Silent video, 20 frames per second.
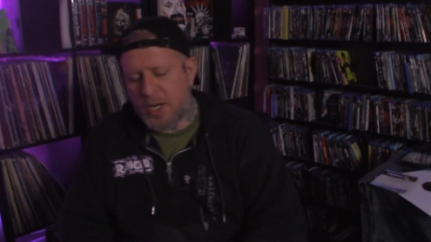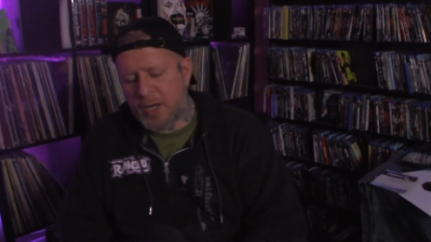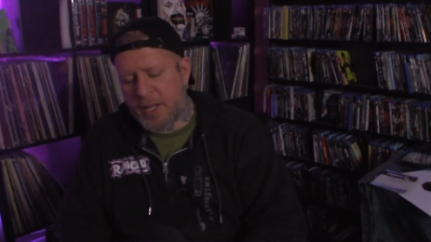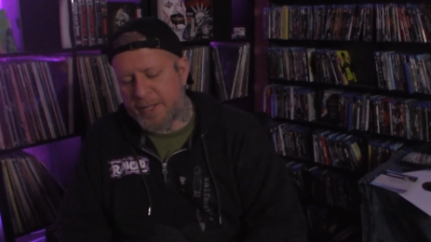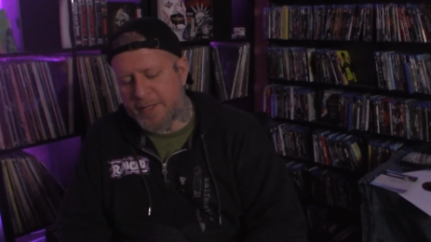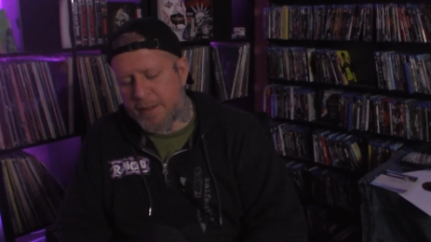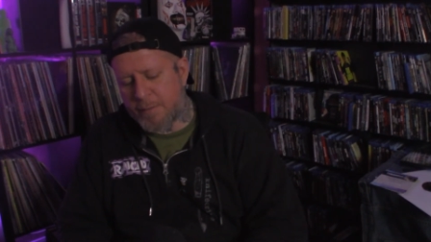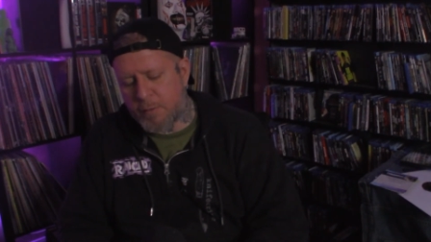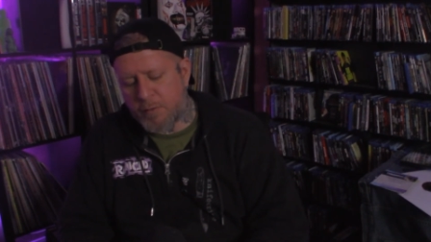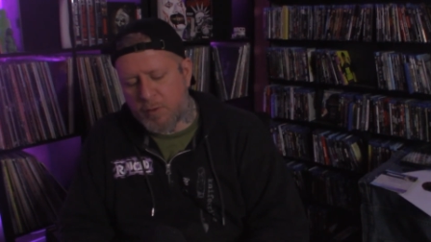I
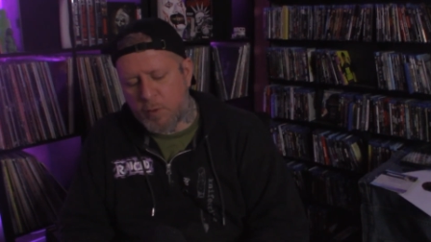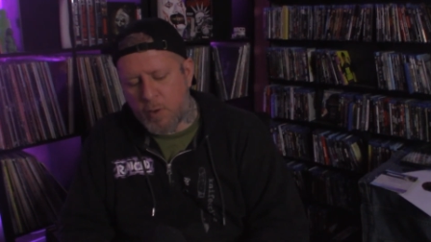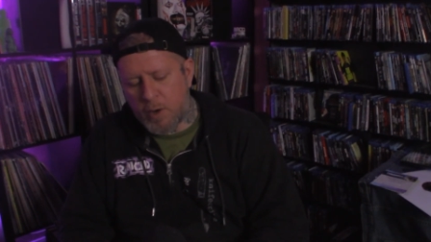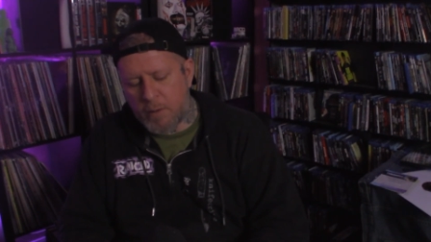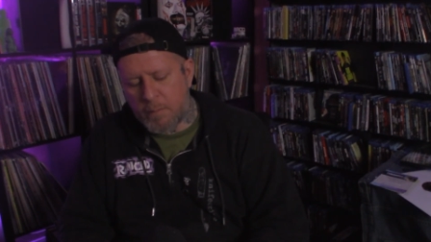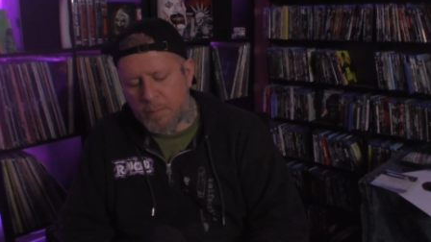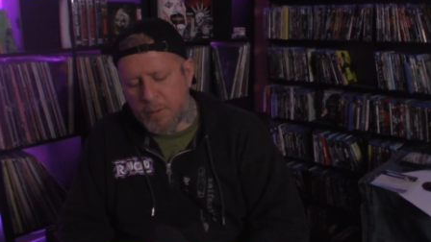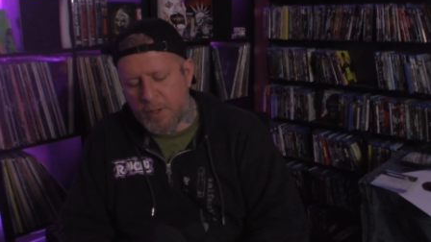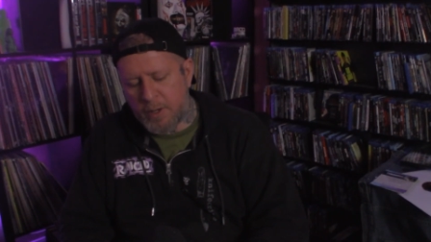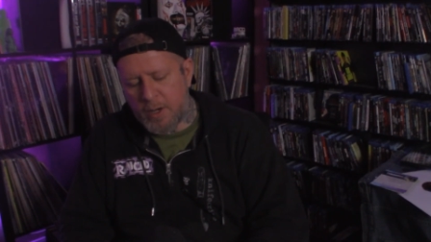like that movie quite
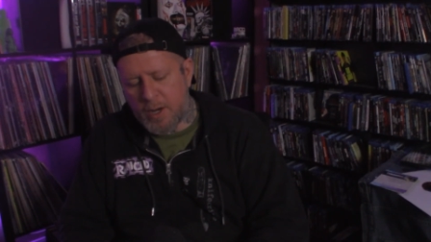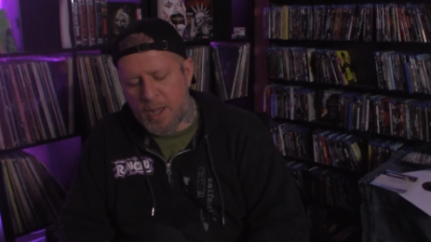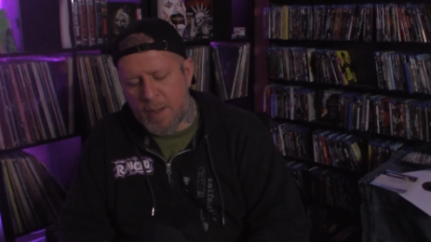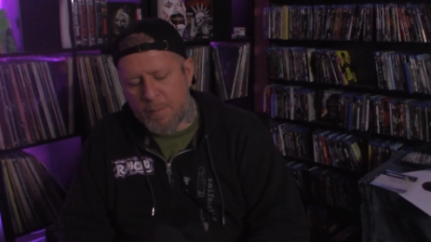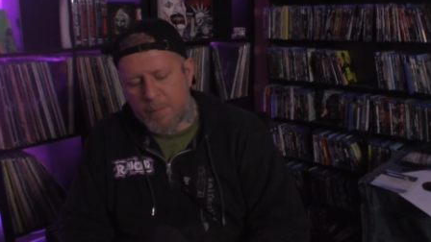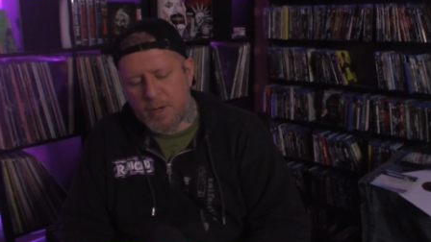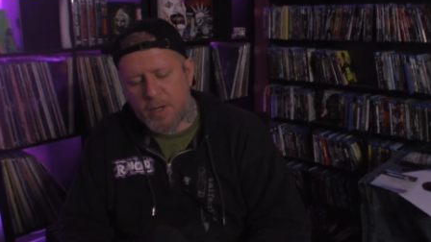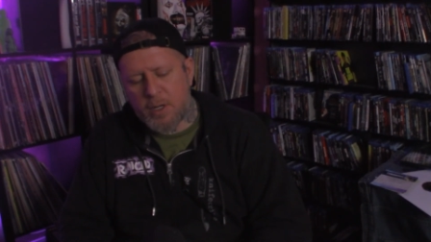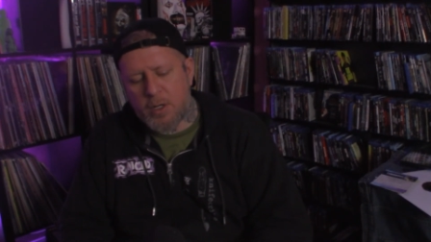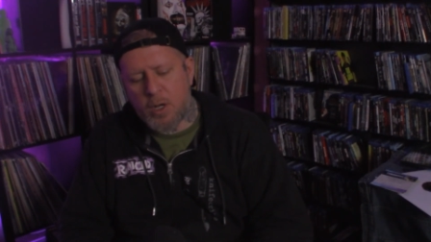a bit.
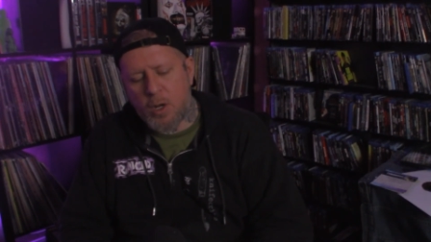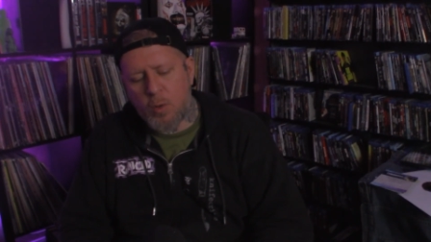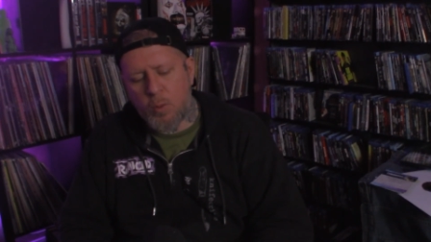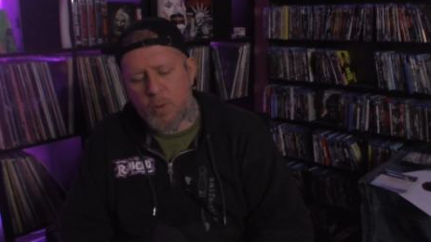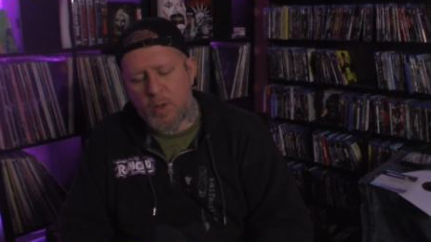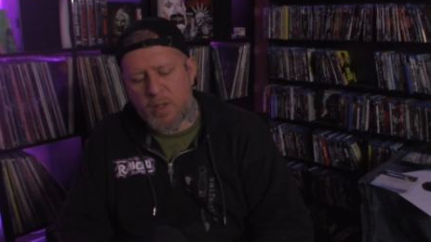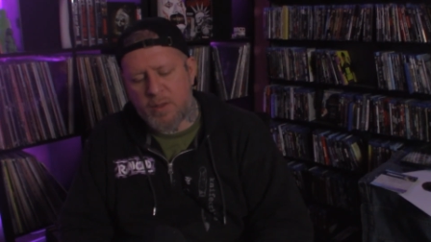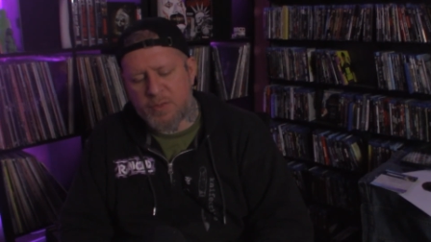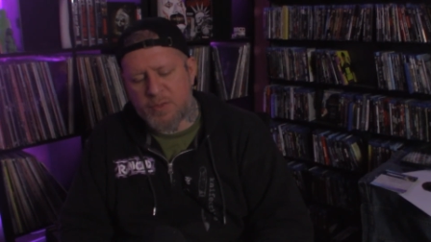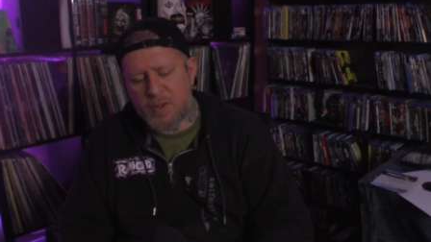I'm going to go
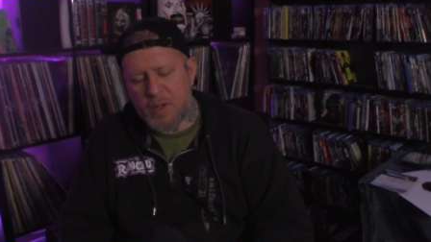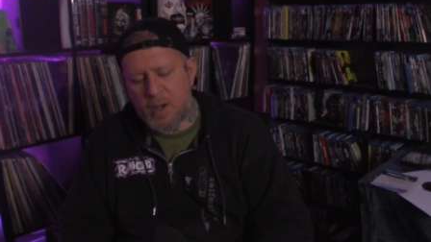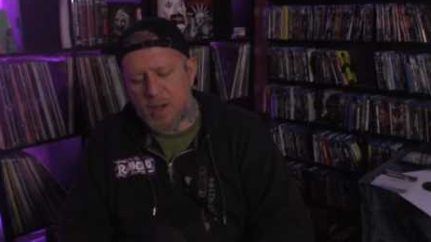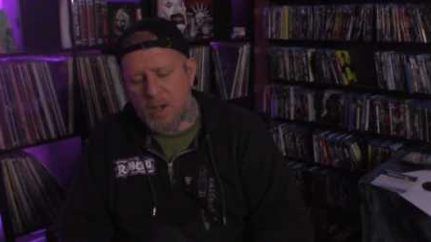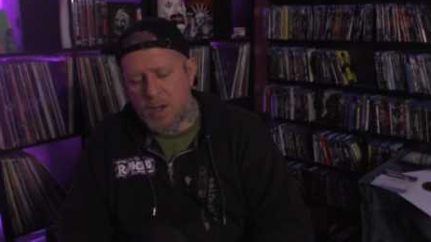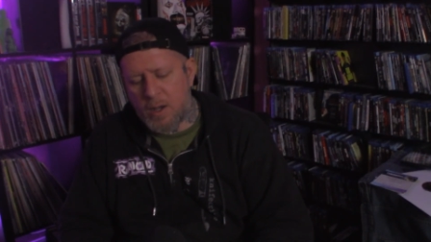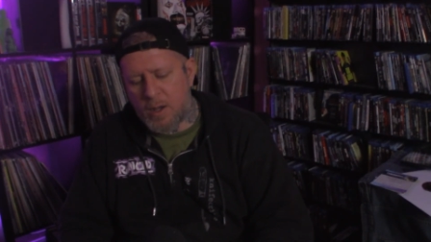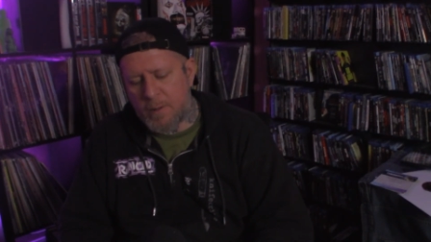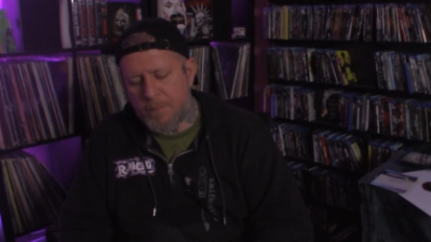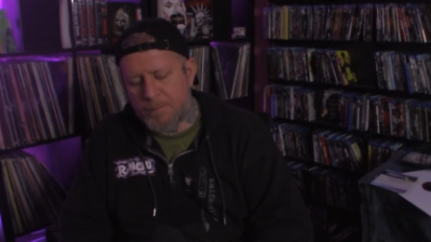with,
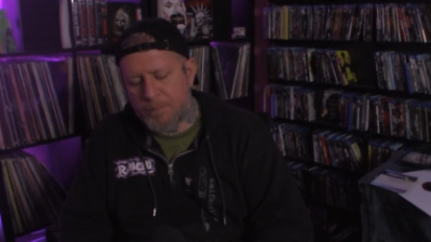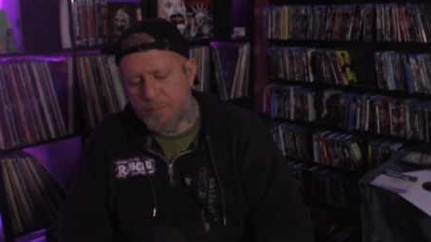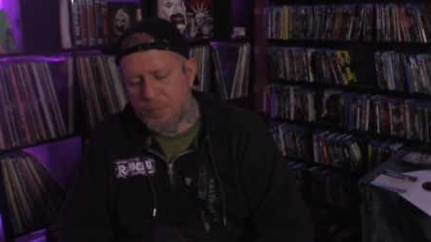uh,